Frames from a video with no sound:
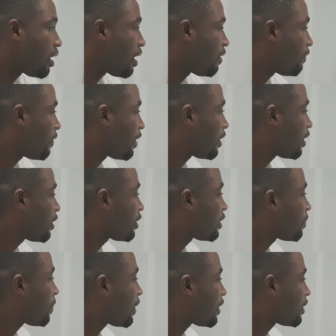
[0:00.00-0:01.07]
a
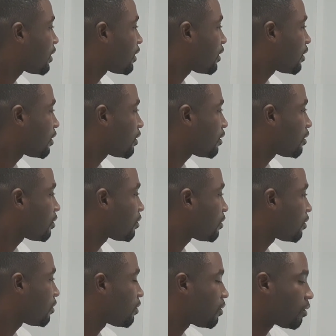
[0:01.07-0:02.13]
finance person
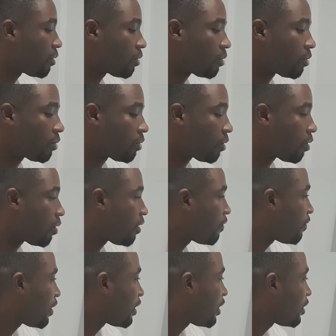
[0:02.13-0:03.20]
or a
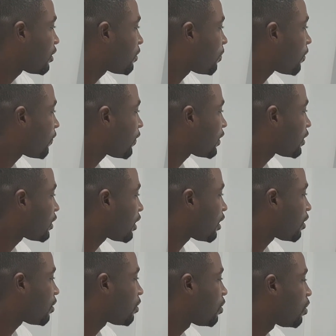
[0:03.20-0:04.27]
finance
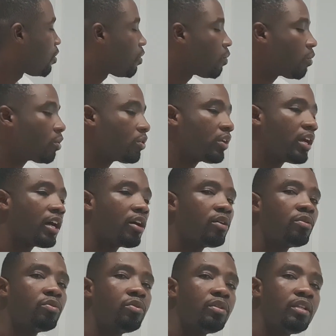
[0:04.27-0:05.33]
professional will
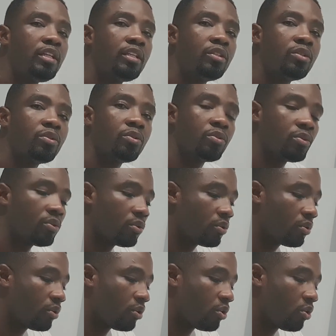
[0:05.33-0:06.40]
now need to
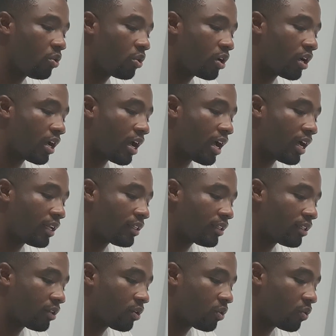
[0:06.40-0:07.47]
look at
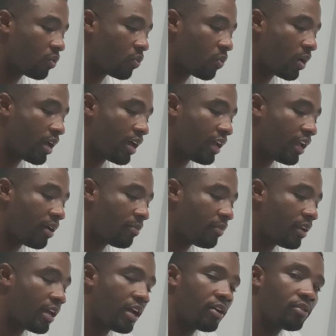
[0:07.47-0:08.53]
where I am
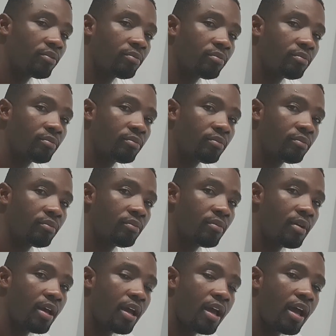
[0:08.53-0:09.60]
now,
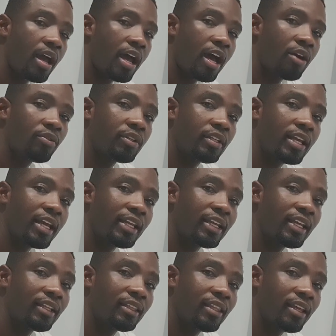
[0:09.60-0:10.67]
how did I
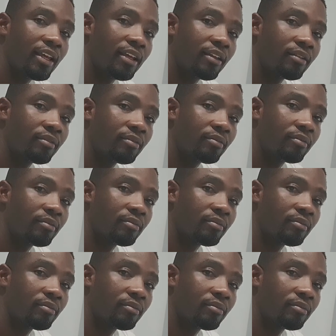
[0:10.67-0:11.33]
get there,